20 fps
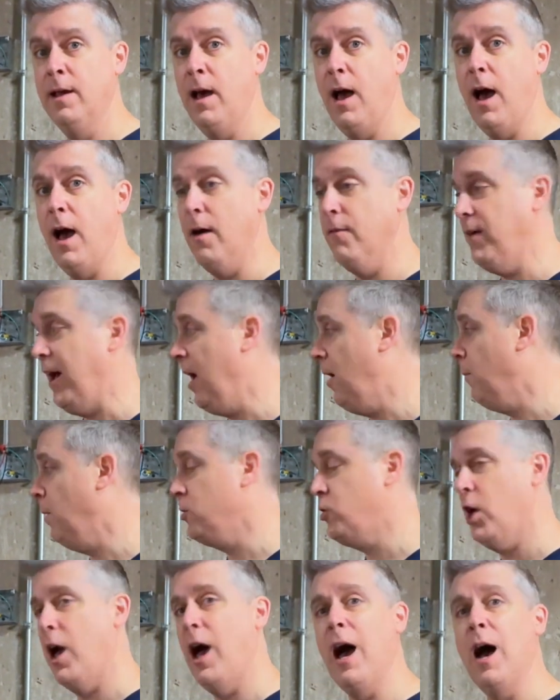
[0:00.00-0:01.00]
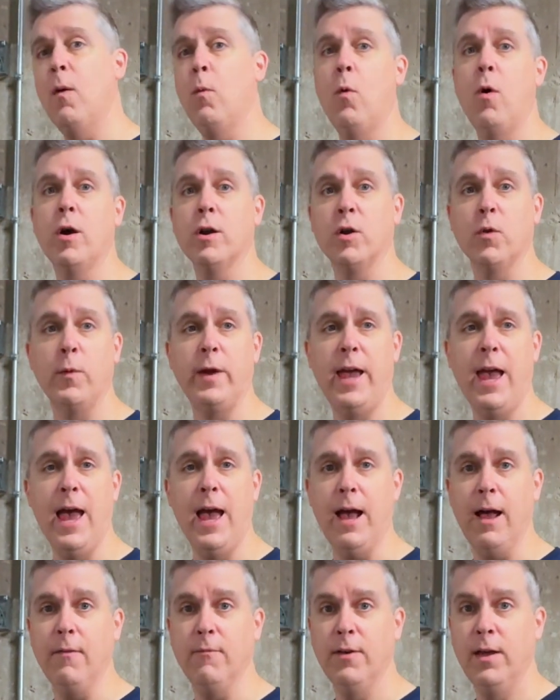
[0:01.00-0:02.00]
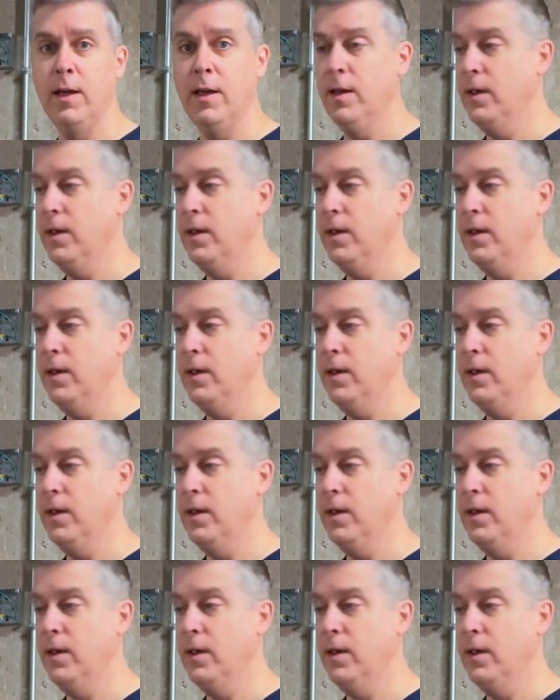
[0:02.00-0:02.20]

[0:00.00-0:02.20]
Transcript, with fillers: of how much hot water we have.